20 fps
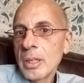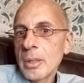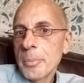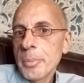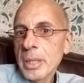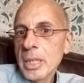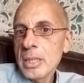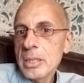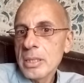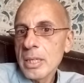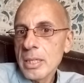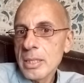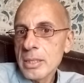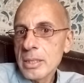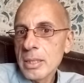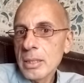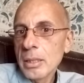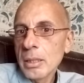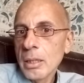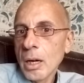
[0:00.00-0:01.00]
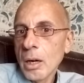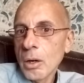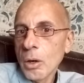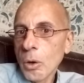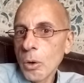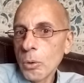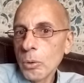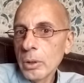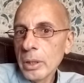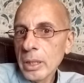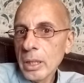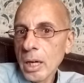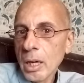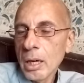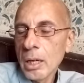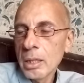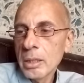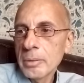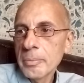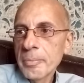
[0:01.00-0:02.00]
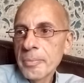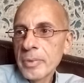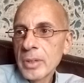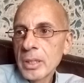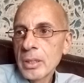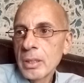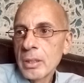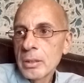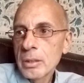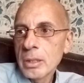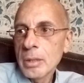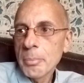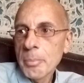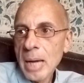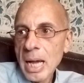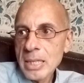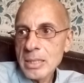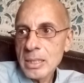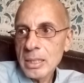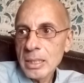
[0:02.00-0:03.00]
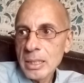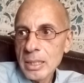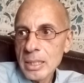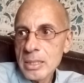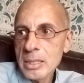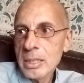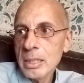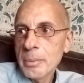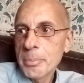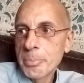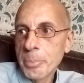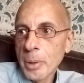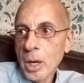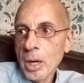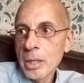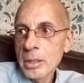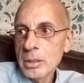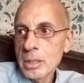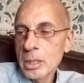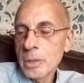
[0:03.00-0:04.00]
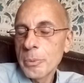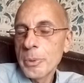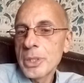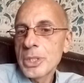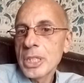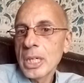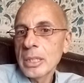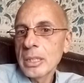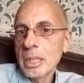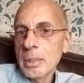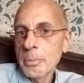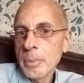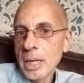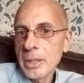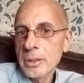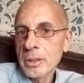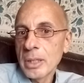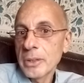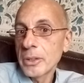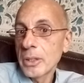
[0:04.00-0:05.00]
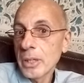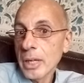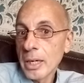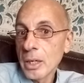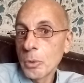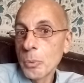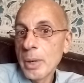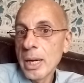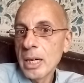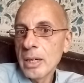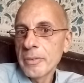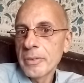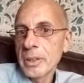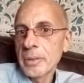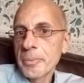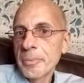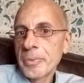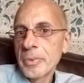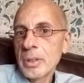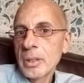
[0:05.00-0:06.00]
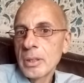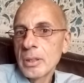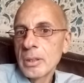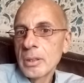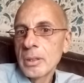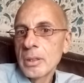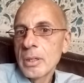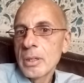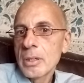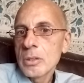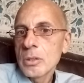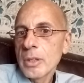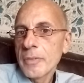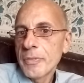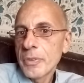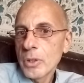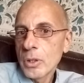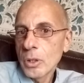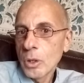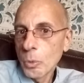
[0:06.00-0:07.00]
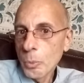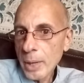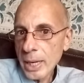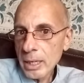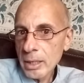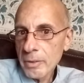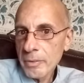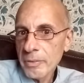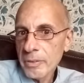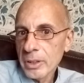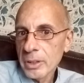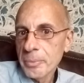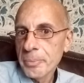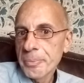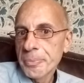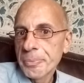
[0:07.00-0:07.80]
because they still are holding on to the masochistic bond to the rejecting mother and they're not aware of it. So if you're aware of it,